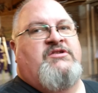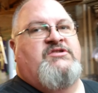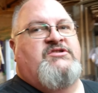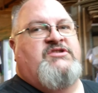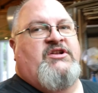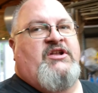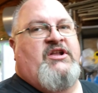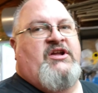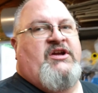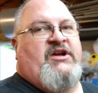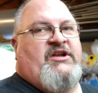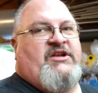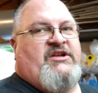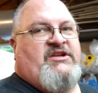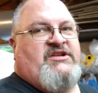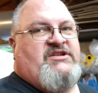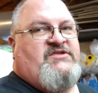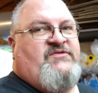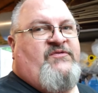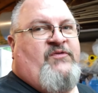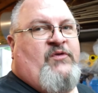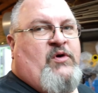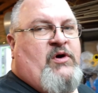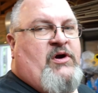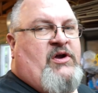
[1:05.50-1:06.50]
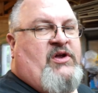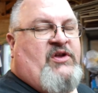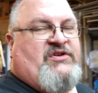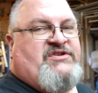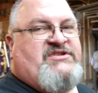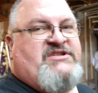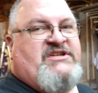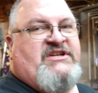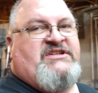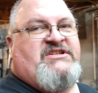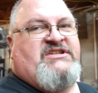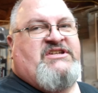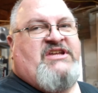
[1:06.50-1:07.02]
to look at this
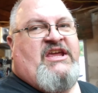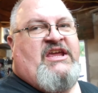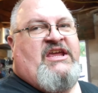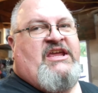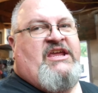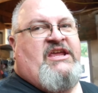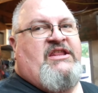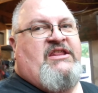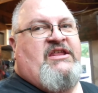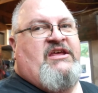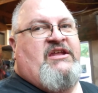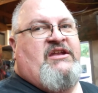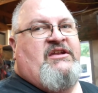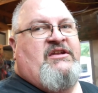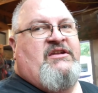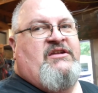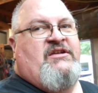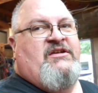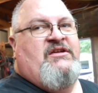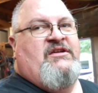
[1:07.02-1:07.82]
4L60E that